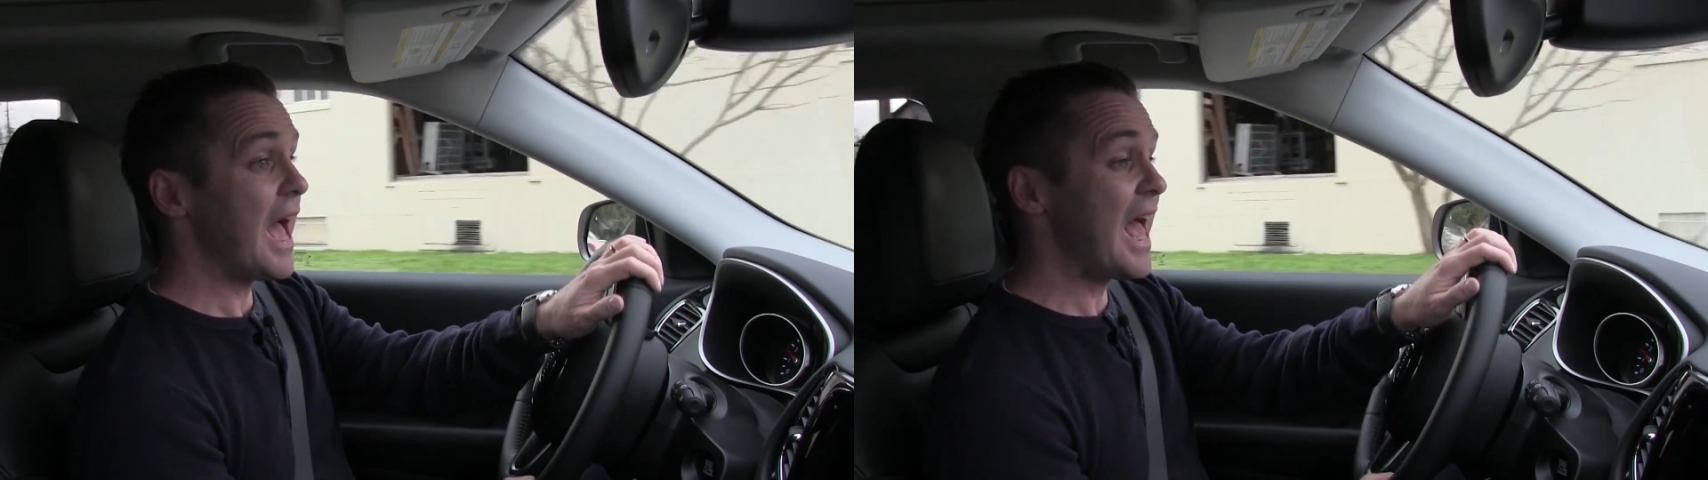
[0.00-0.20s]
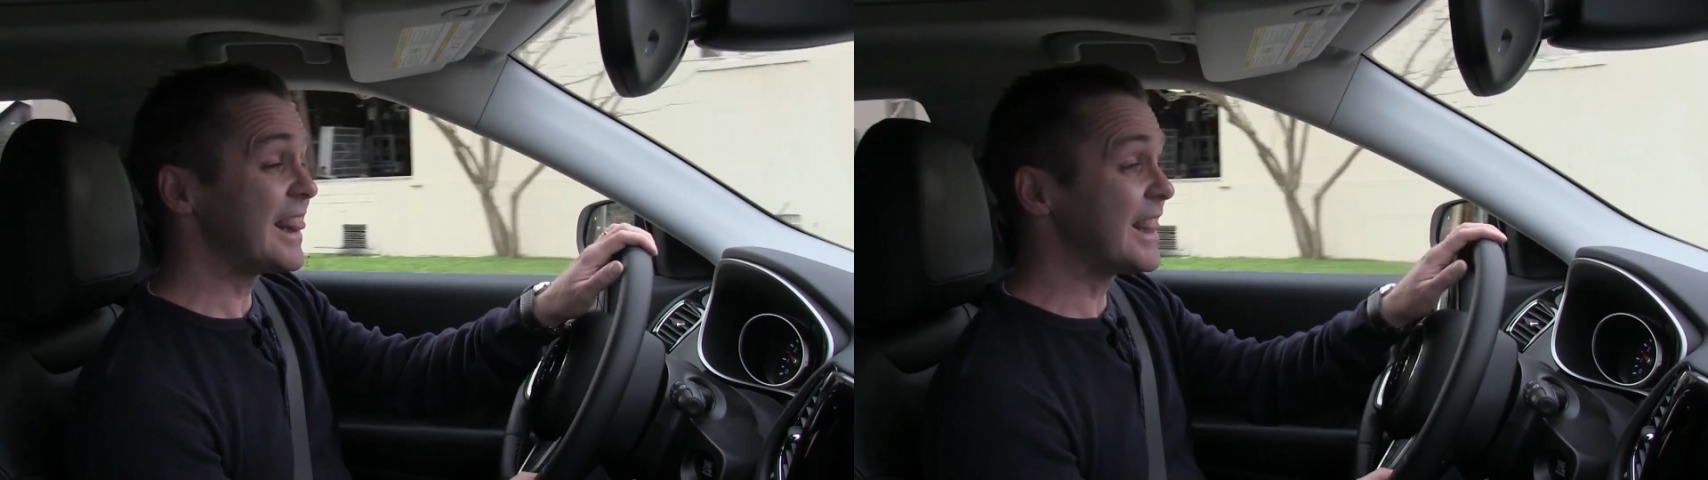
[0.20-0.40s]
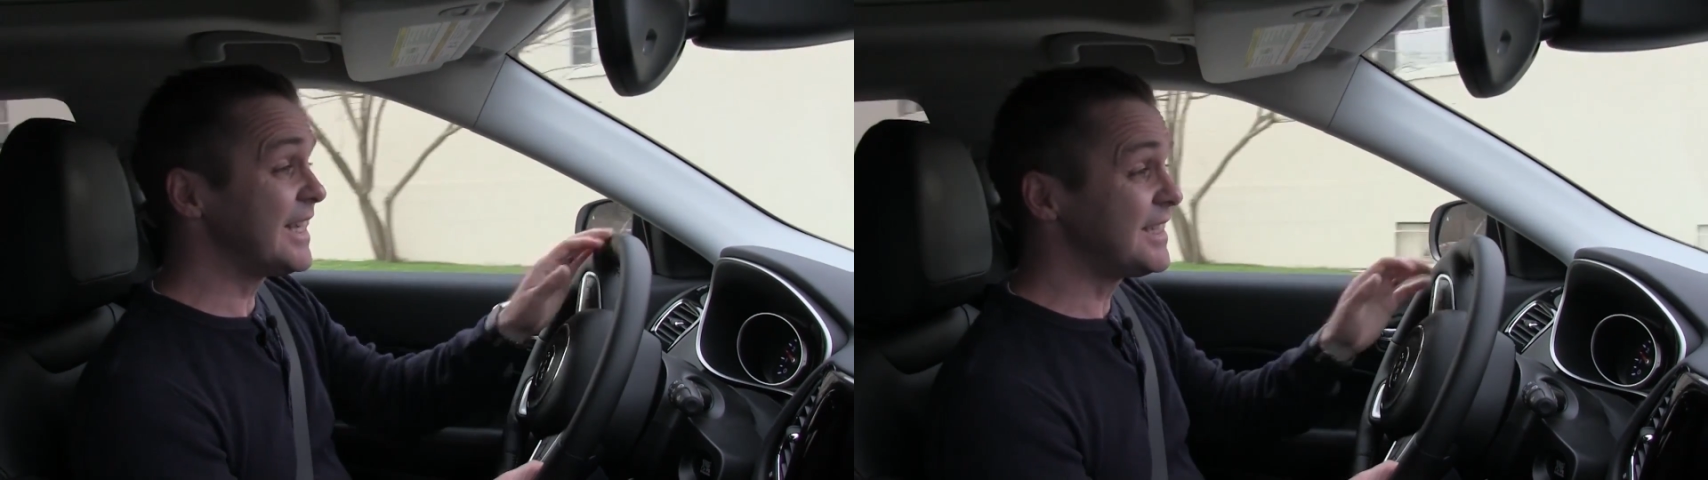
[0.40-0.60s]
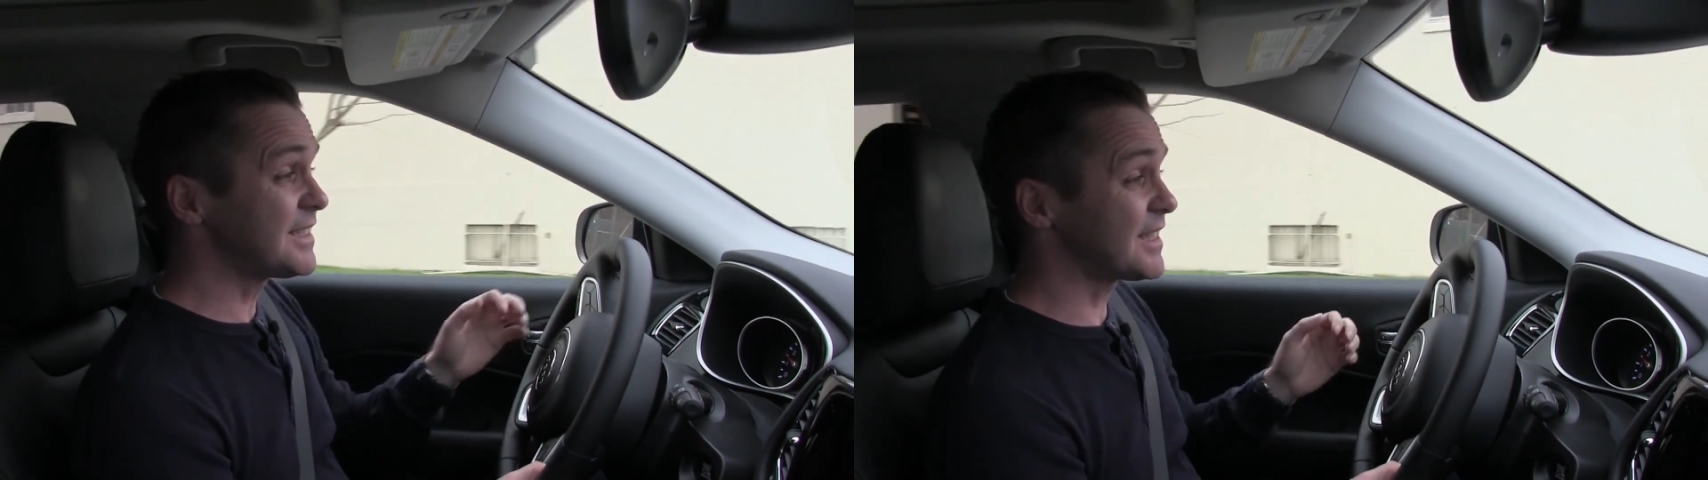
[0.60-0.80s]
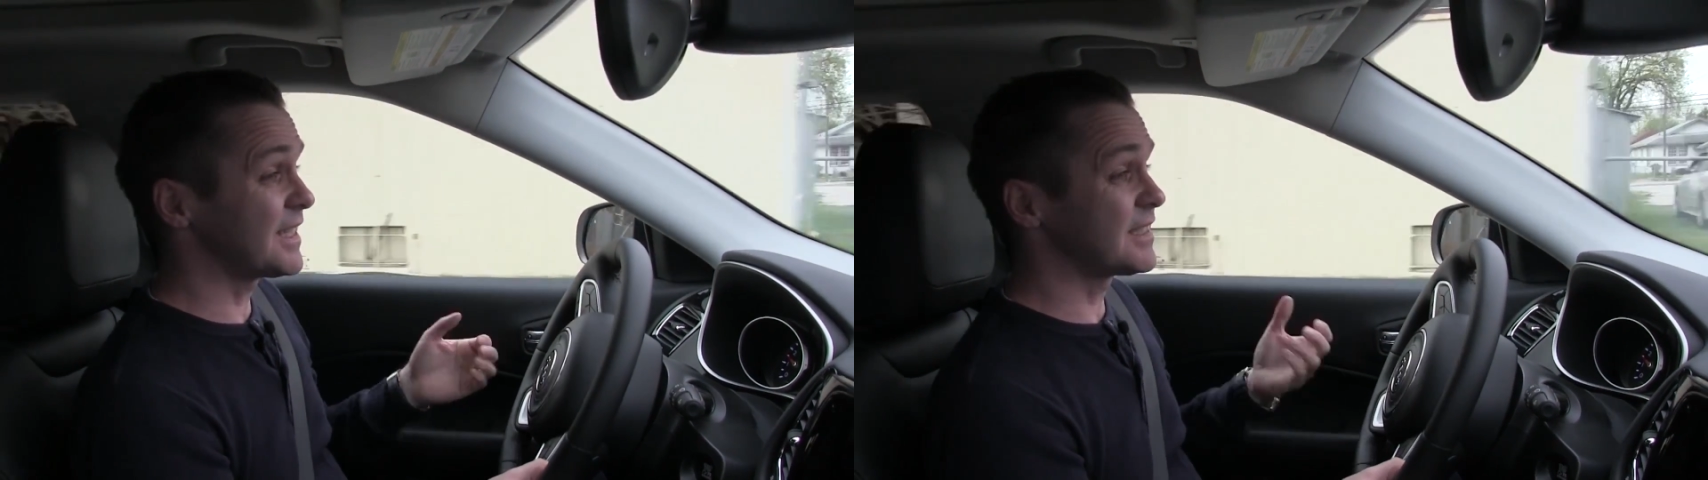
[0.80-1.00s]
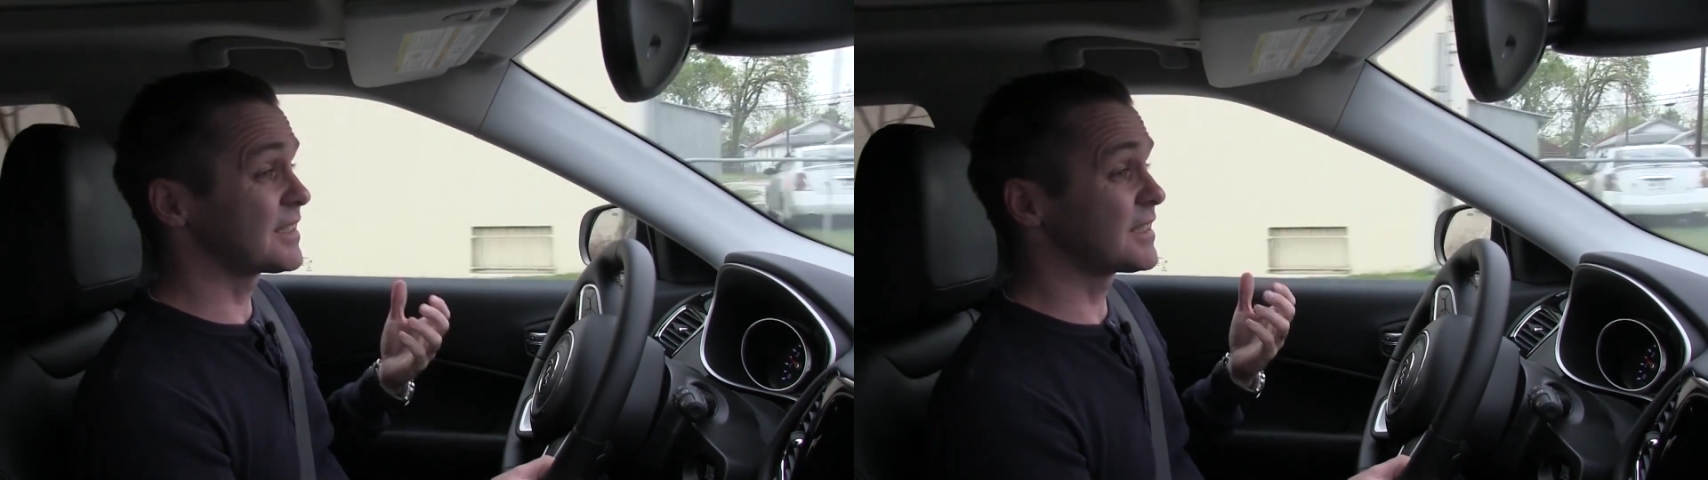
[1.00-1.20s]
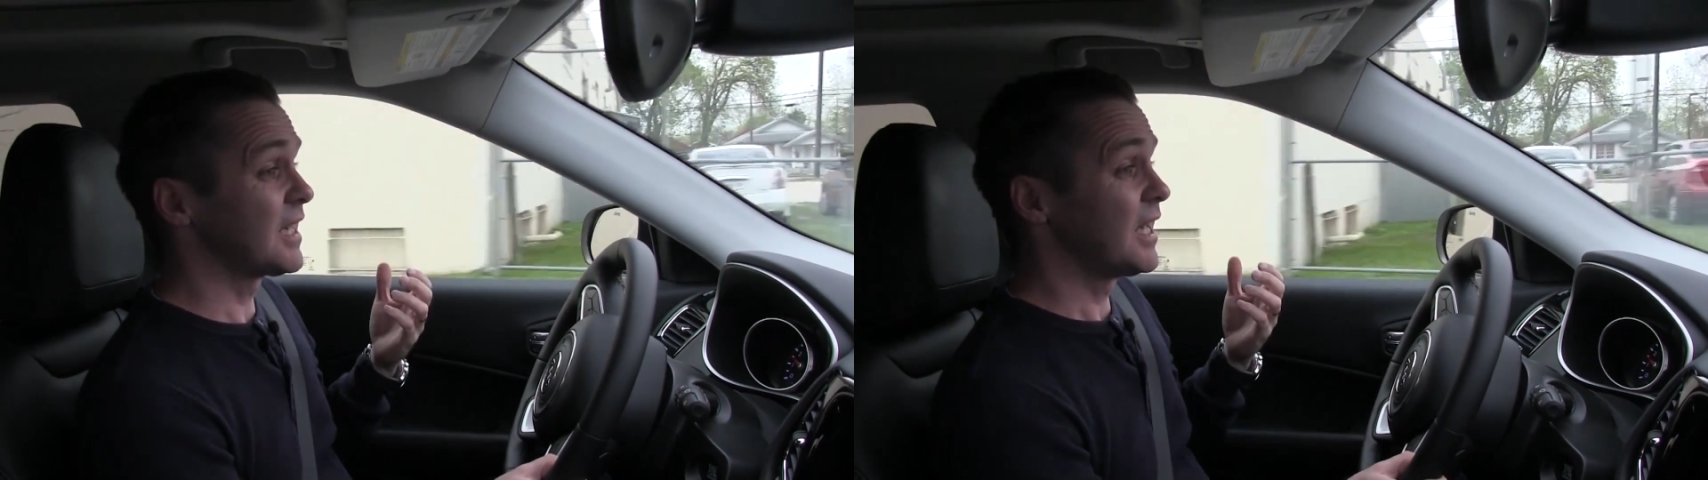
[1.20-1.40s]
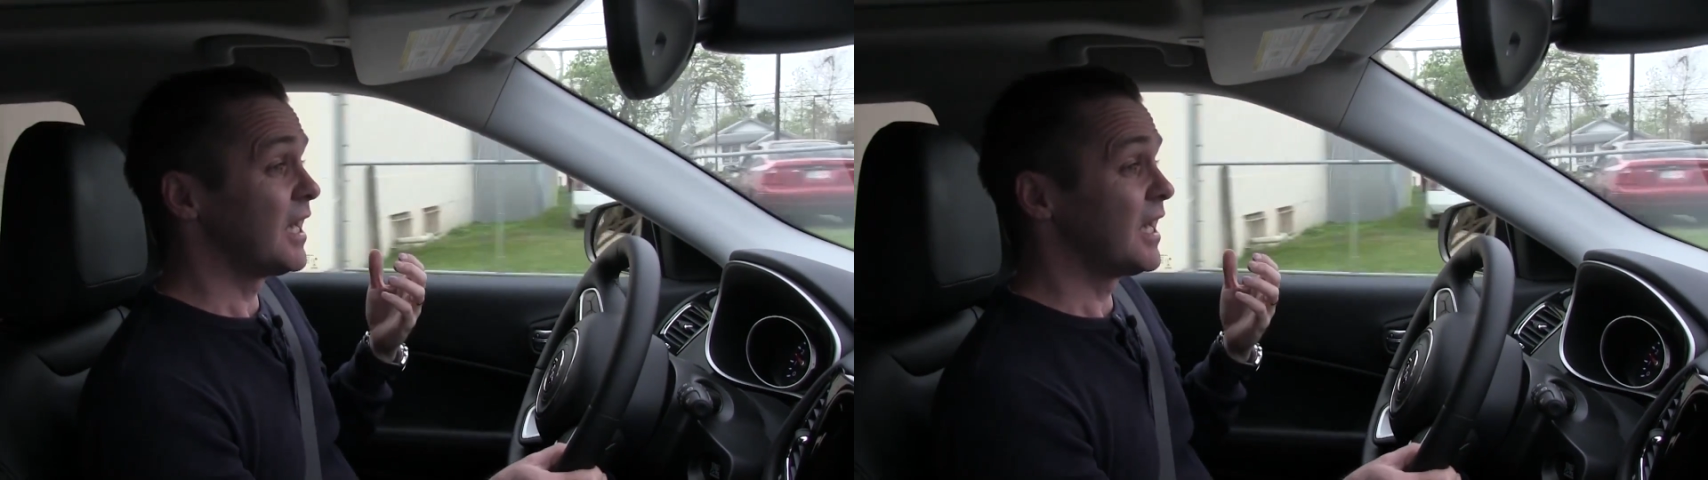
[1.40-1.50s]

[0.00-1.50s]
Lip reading: And these things,